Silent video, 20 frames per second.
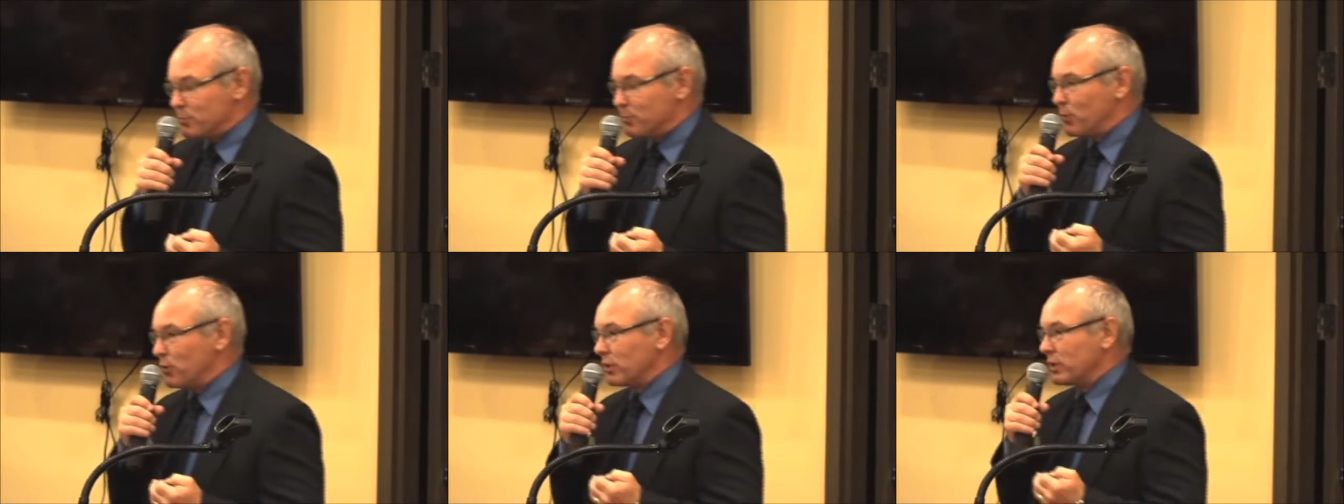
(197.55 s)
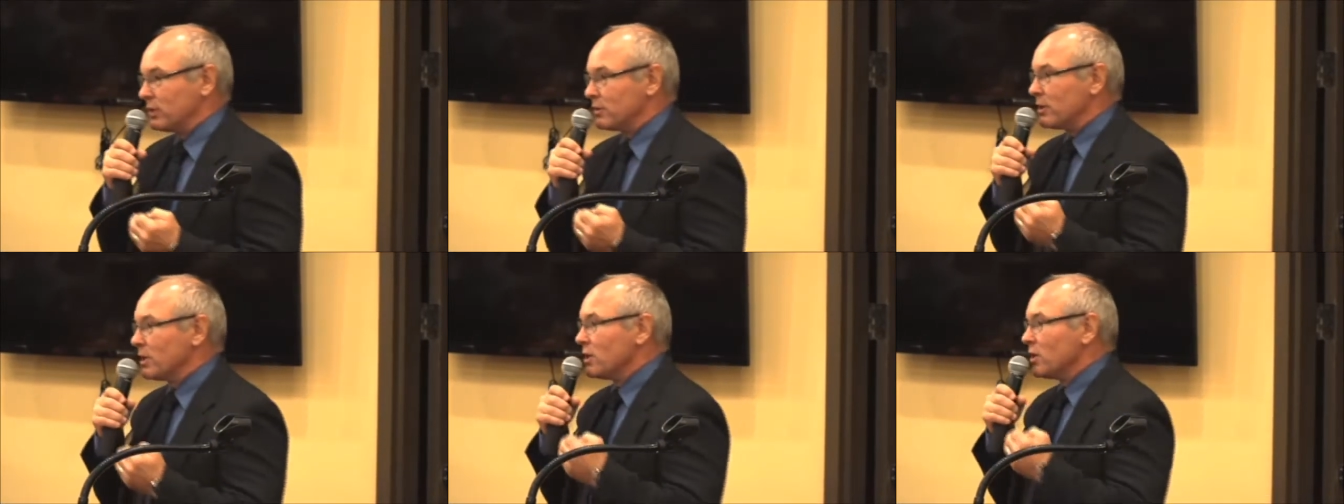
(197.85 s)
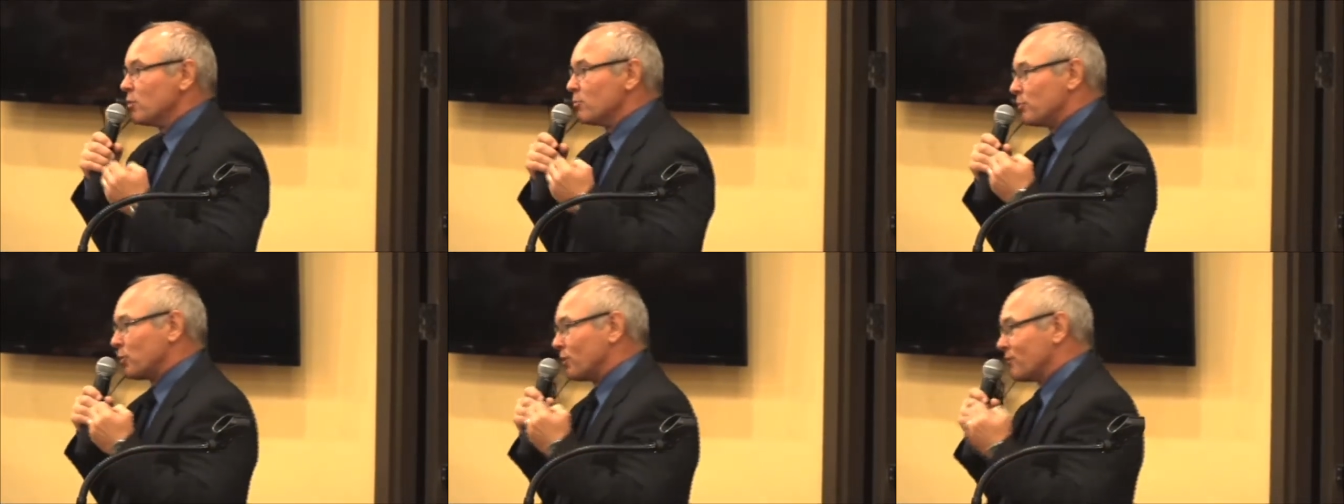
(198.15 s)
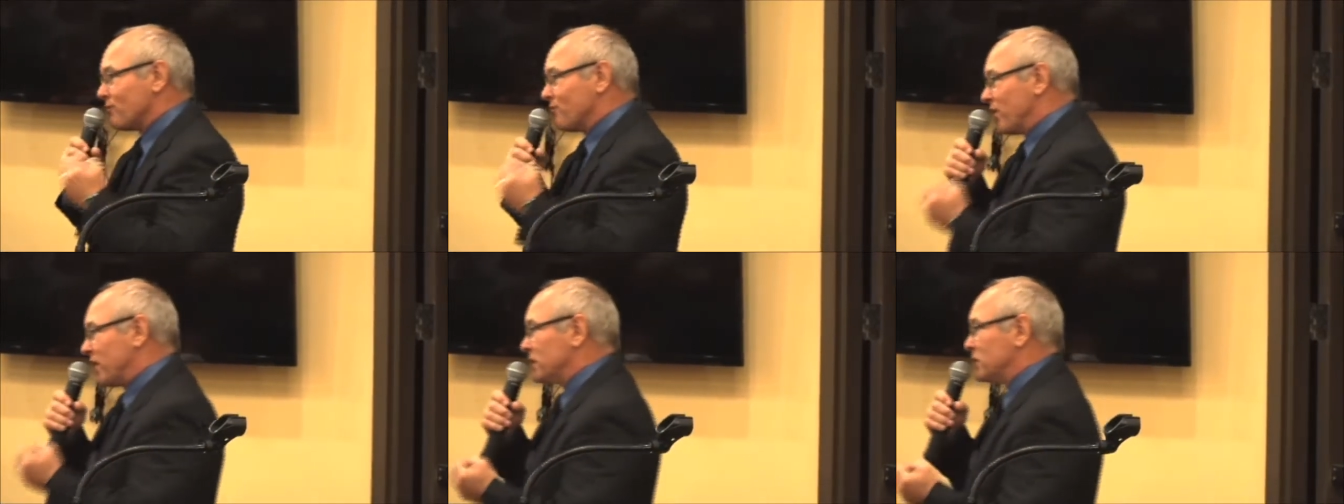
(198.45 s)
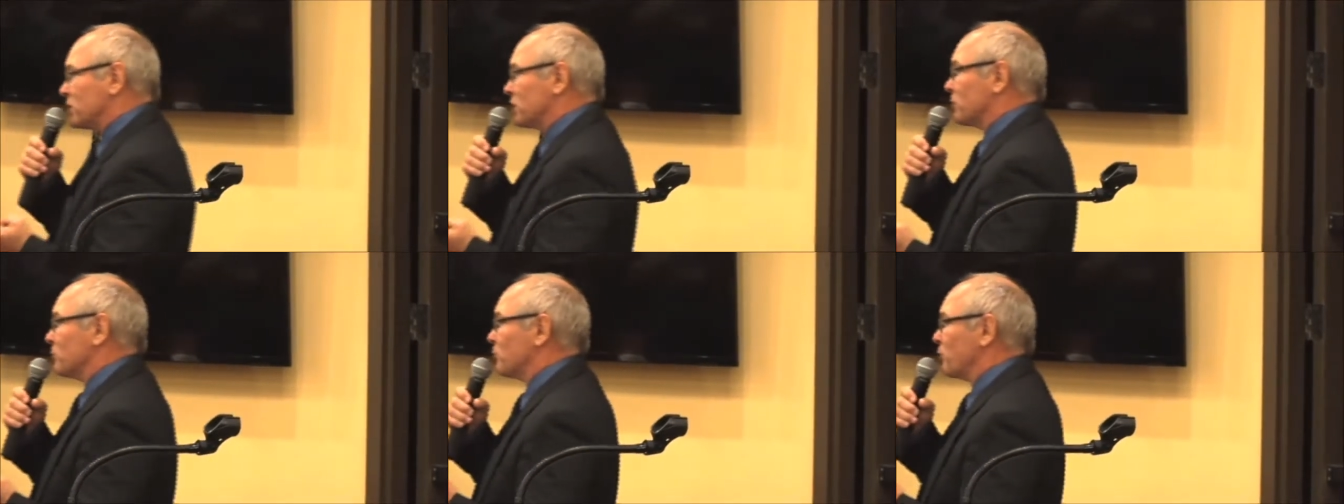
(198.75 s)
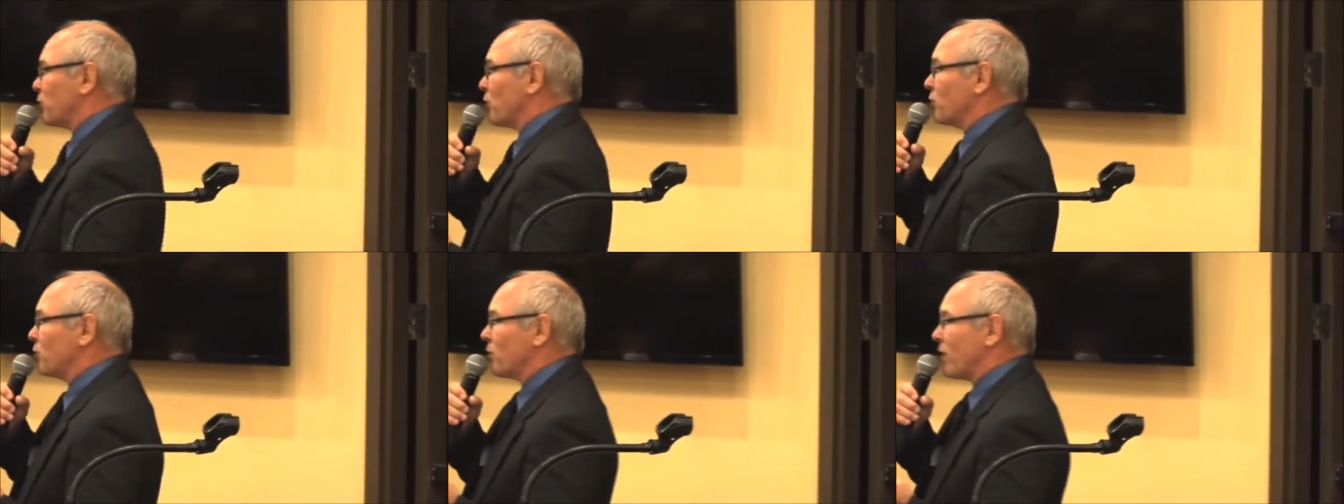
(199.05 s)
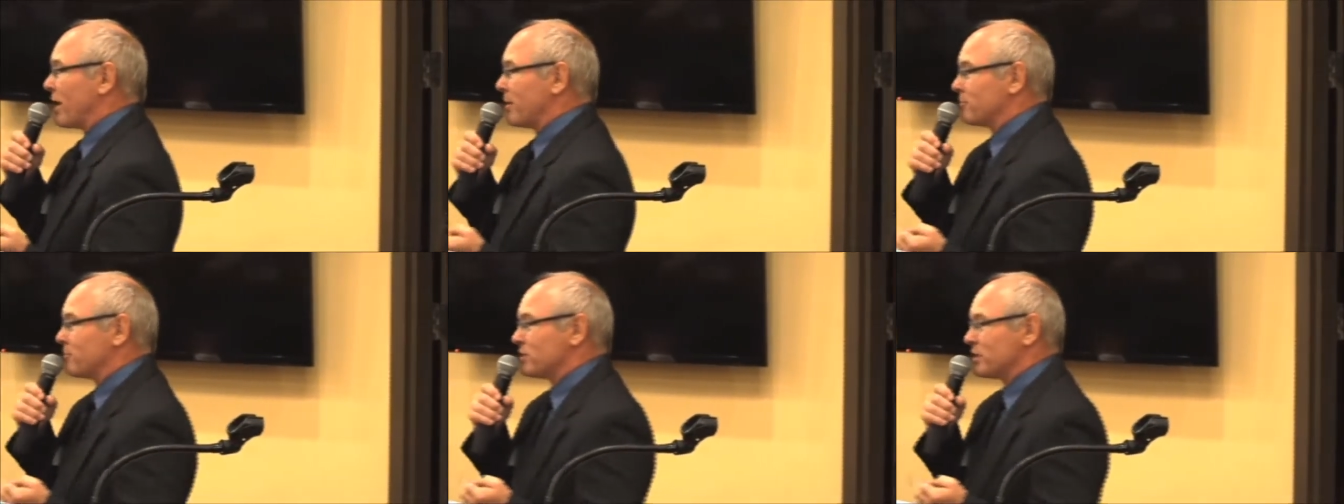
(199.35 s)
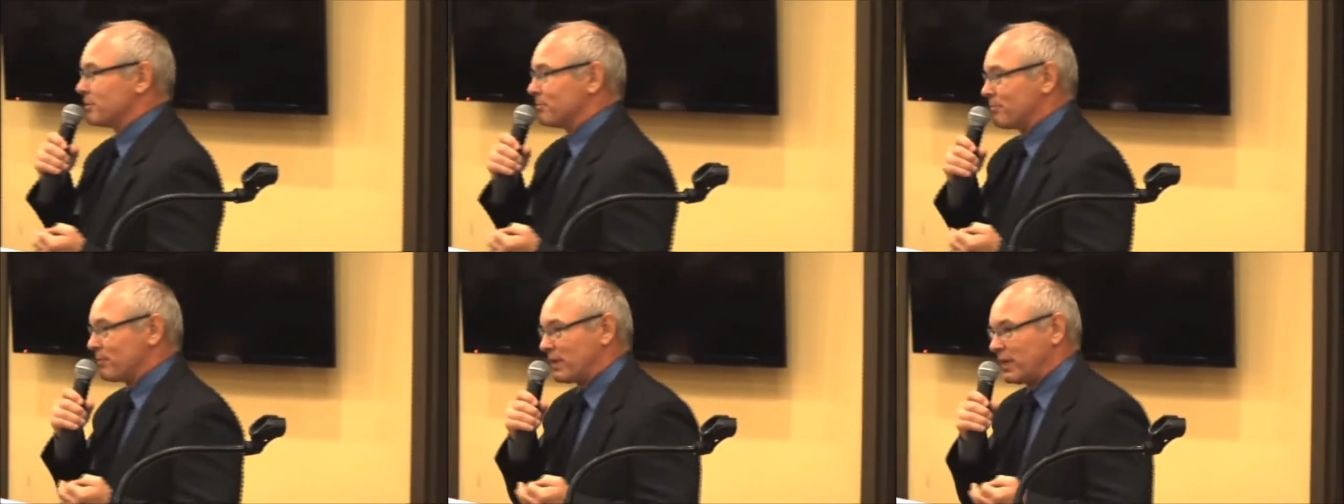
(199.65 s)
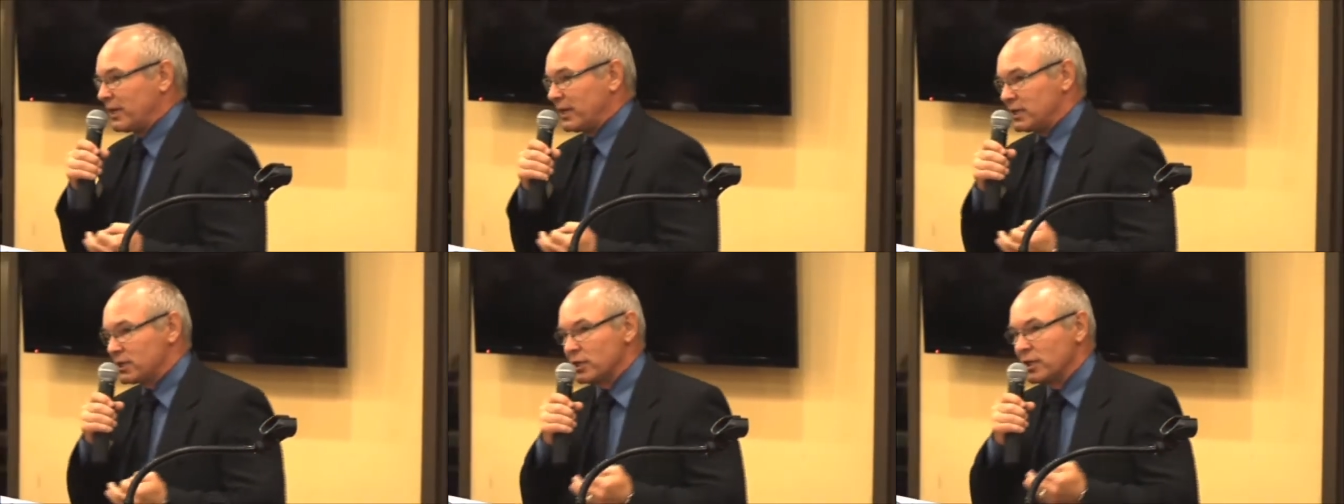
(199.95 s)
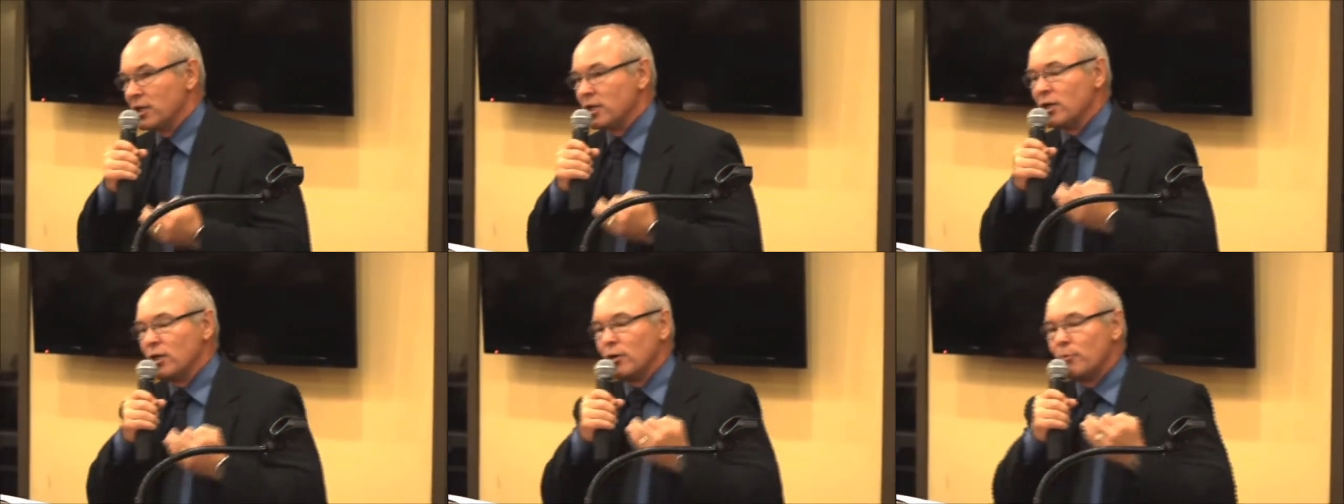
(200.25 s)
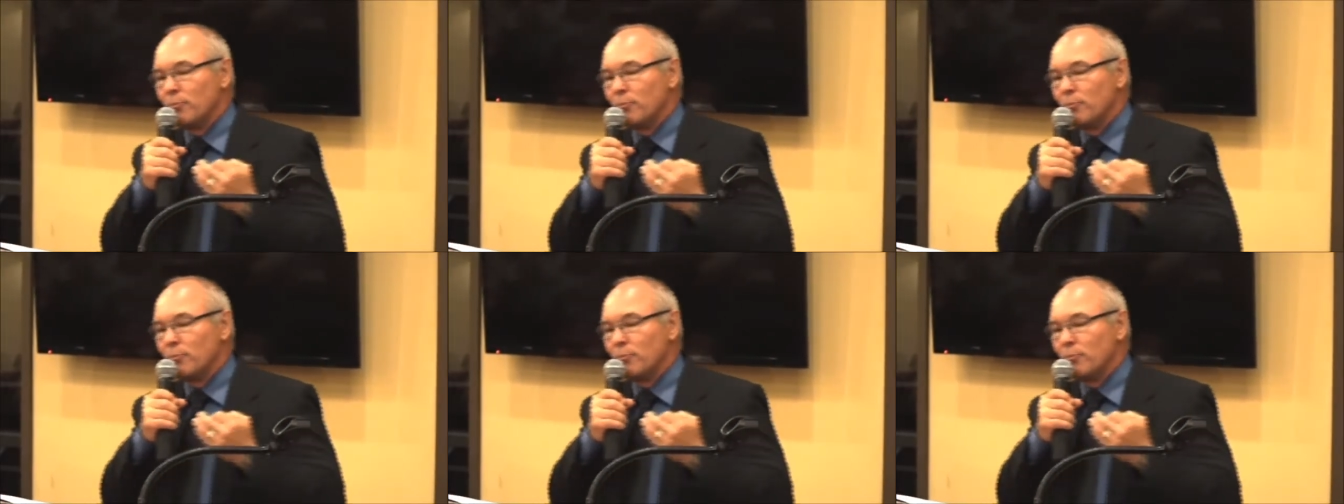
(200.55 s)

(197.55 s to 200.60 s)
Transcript: putting prevention programs in place,